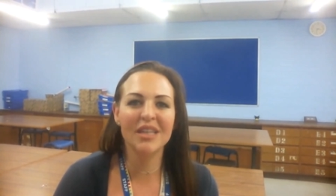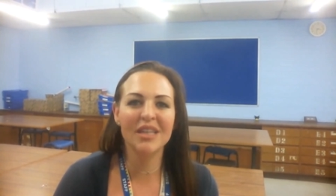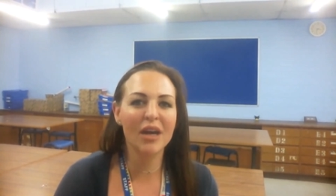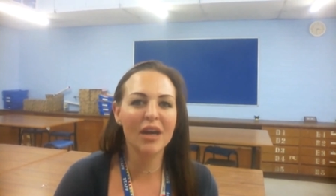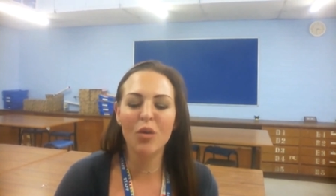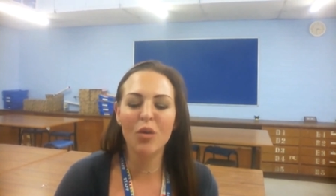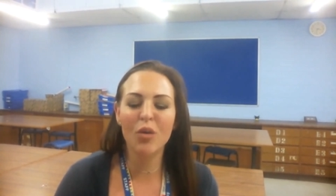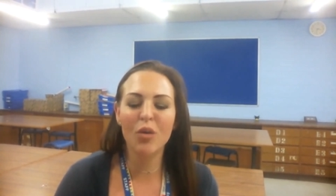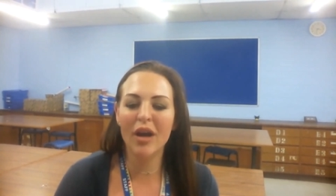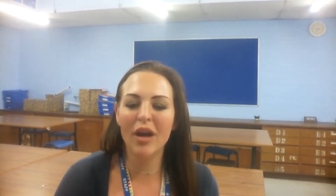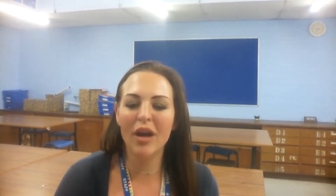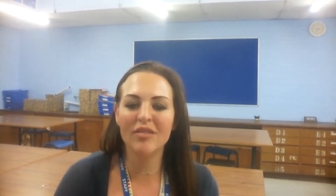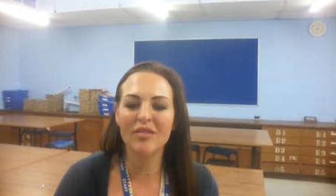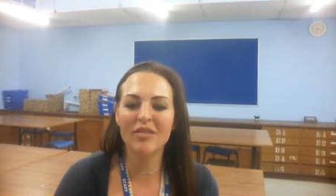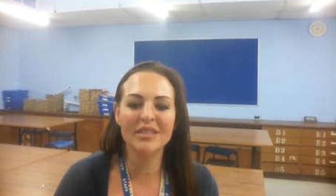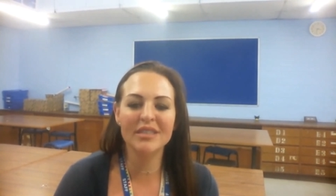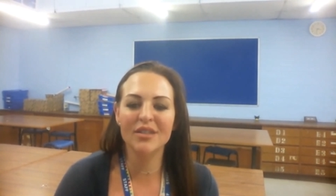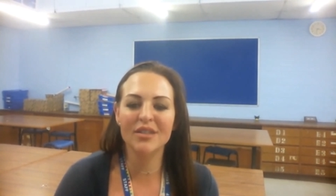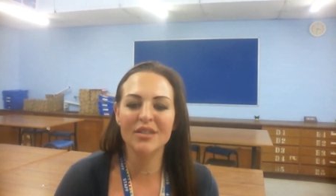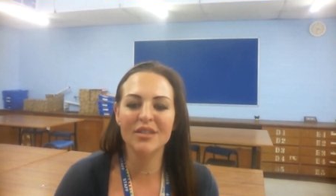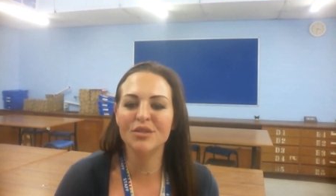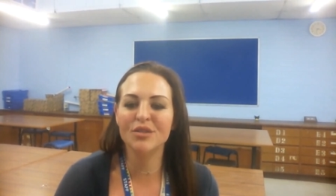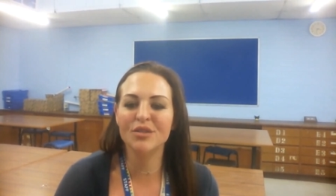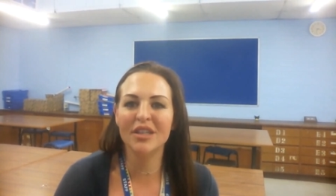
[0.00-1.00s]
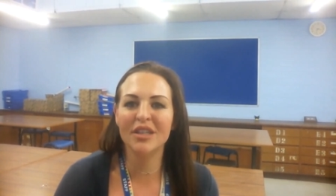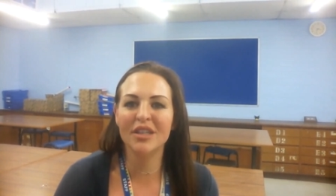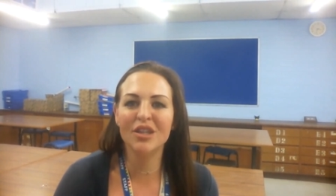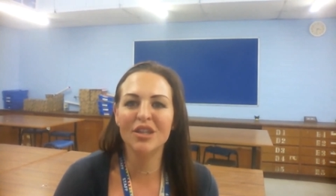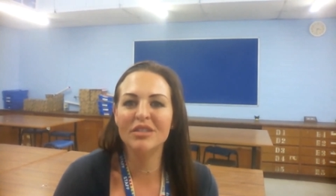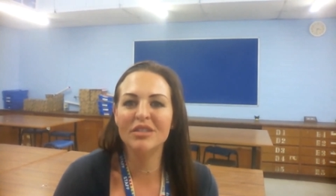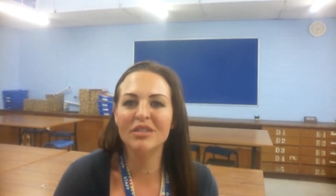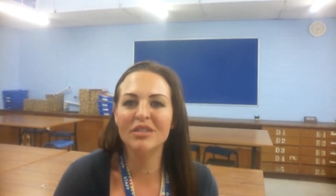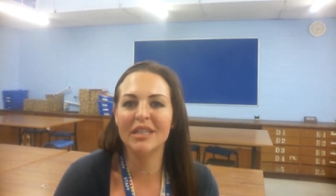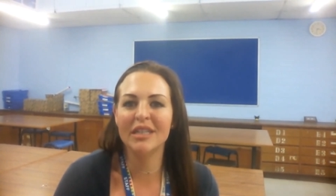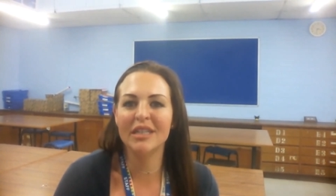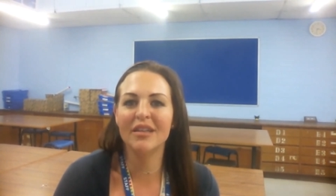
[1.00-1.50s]
the inquiry skills and
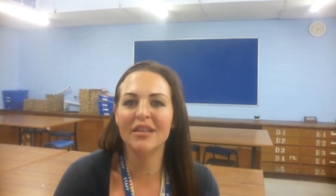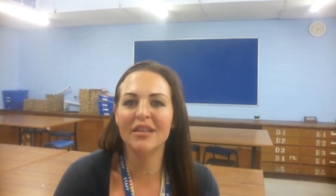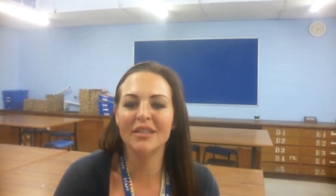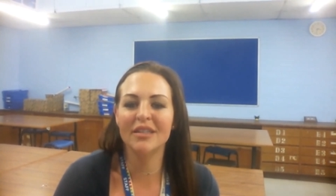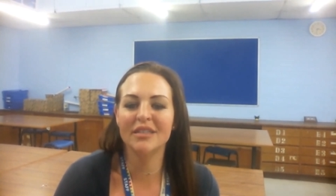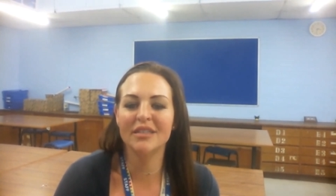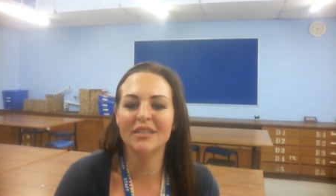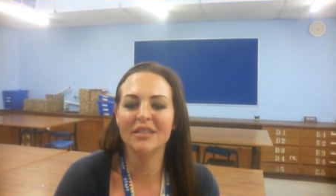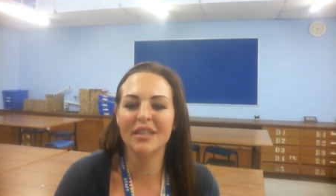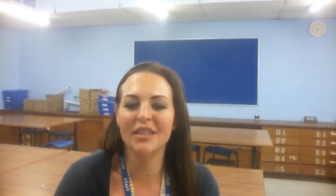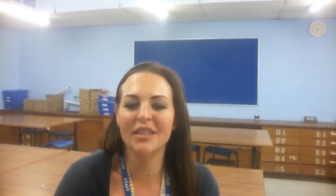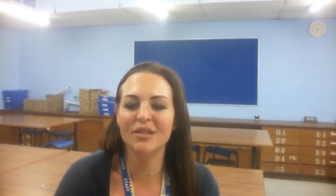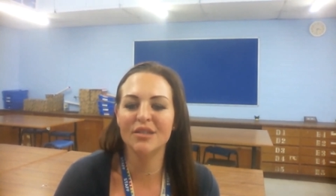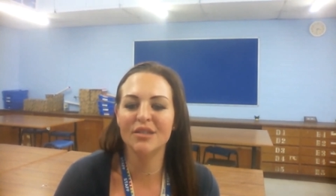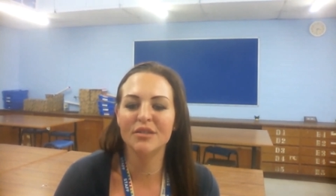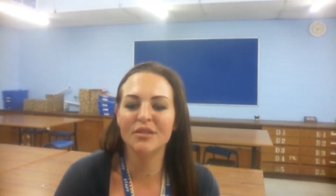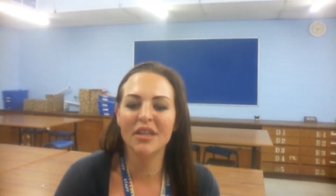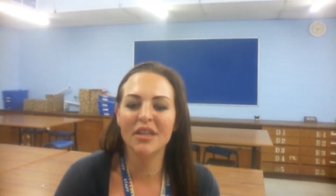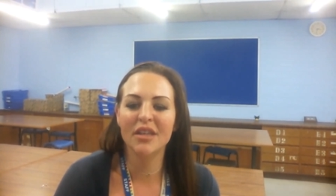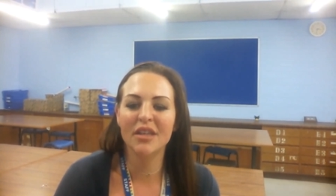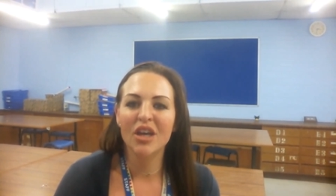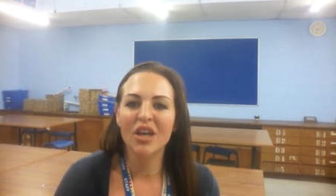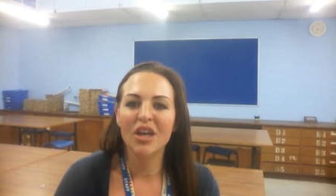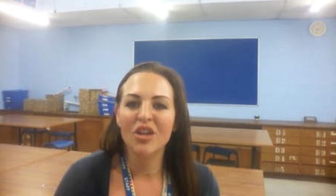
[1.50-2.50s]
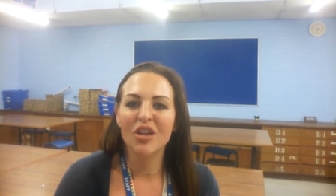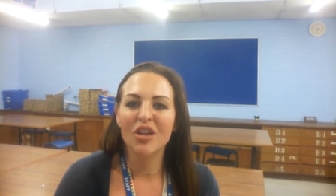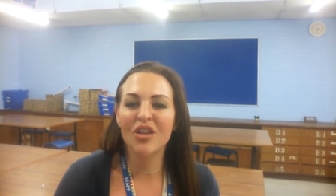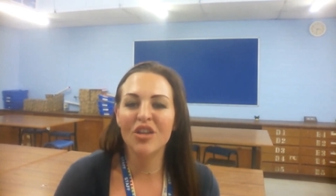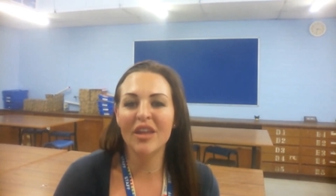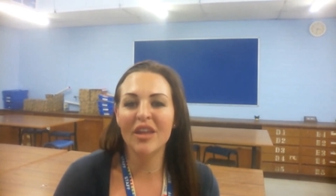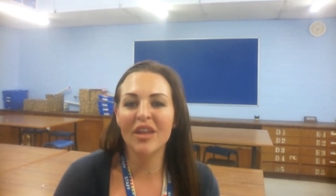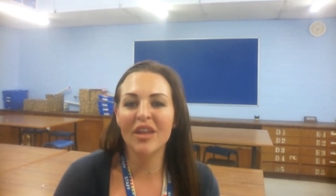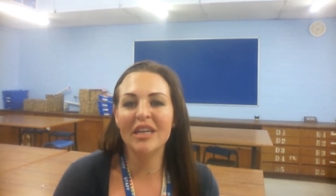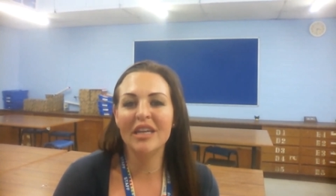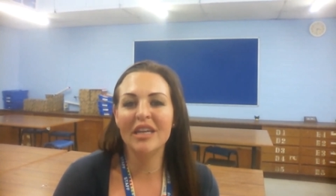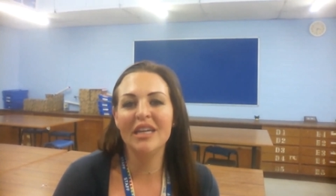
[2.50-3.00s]
the resilience skills
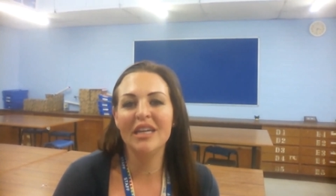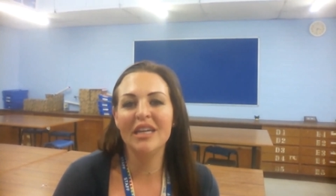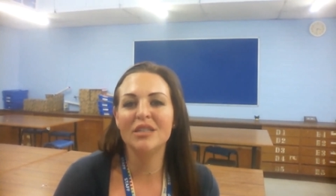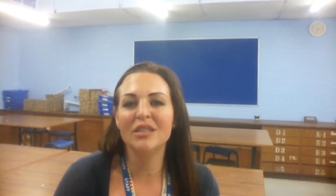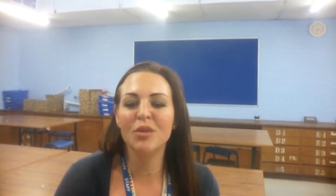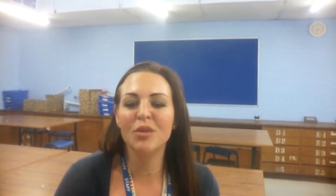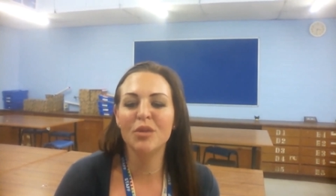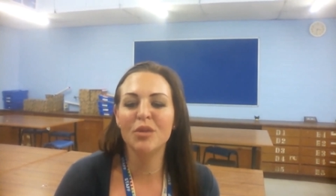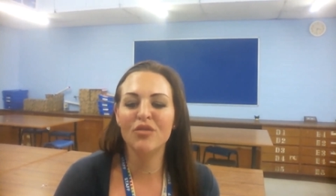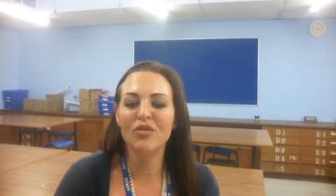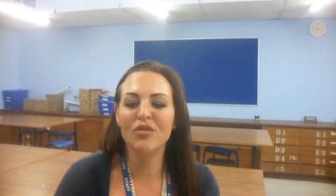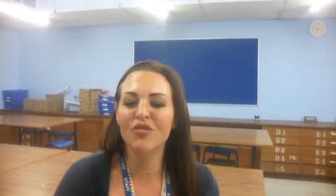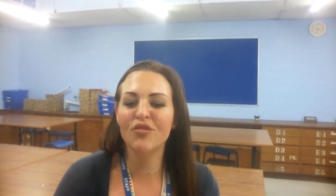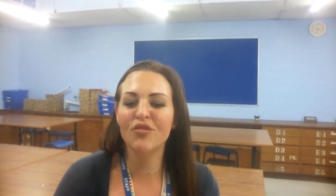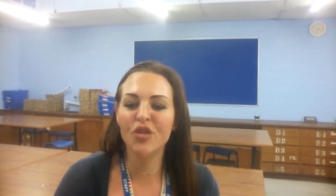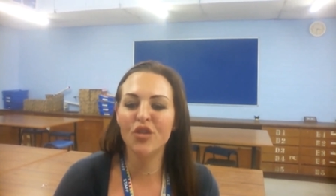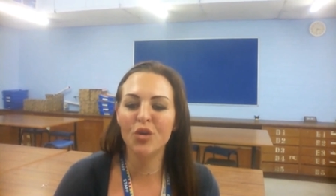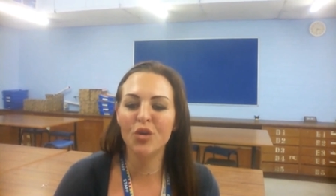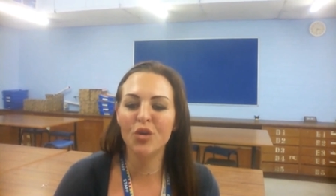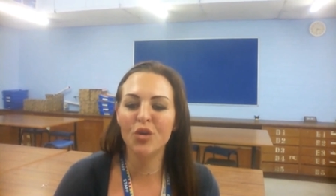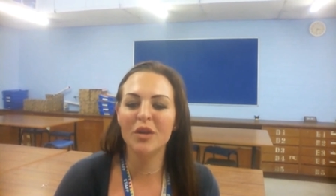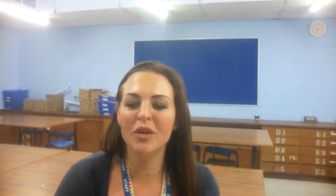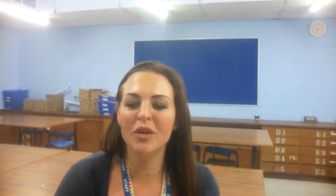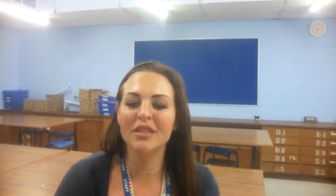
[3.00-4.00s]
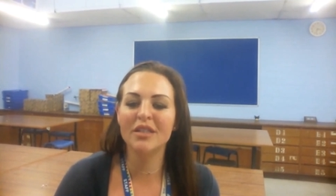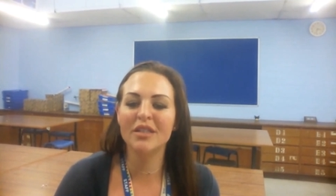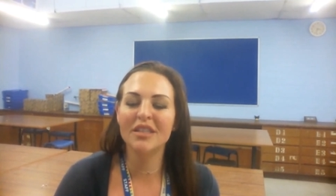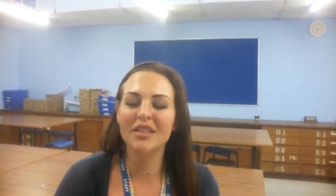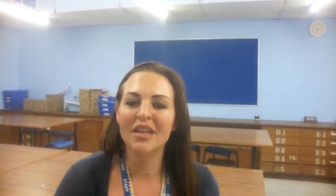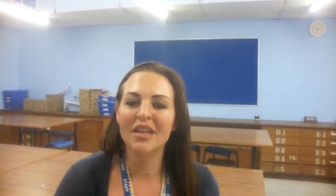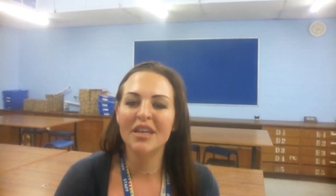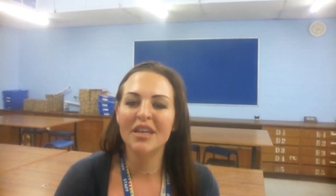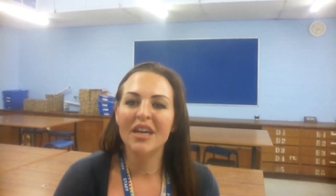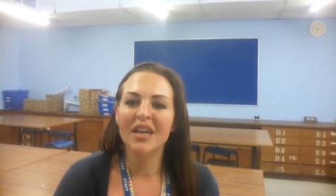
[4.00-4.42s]
that they need moving forward